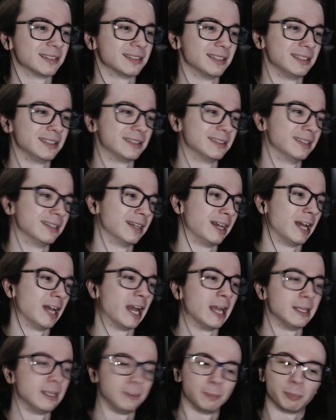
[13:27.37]
Like,
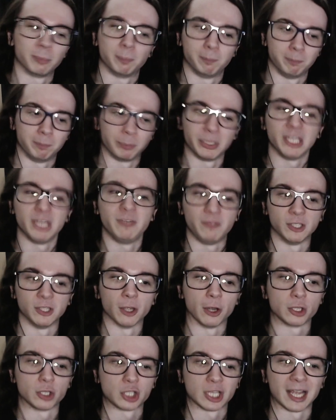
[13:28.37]
I played
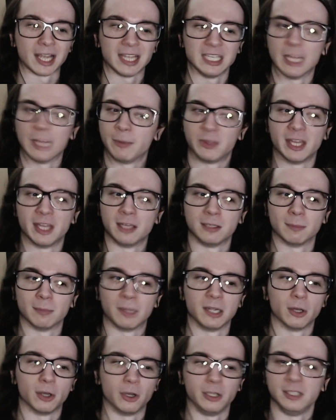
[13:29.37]
VR chat, yet then
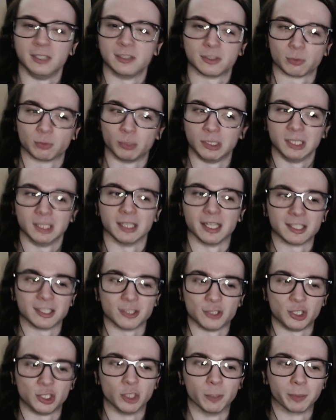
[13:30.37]
my audience really liked
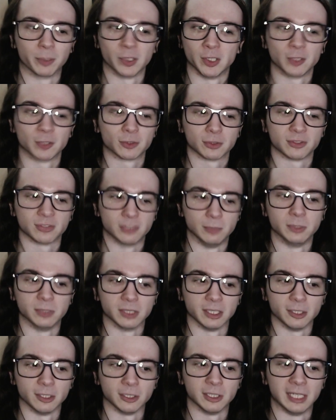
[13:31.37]
Geopolitical
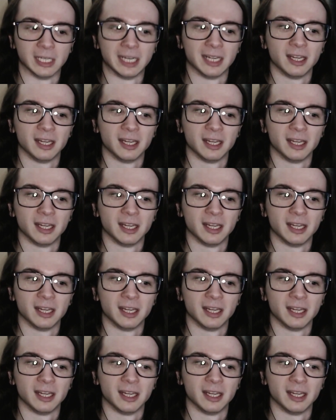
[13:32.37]
Simulator.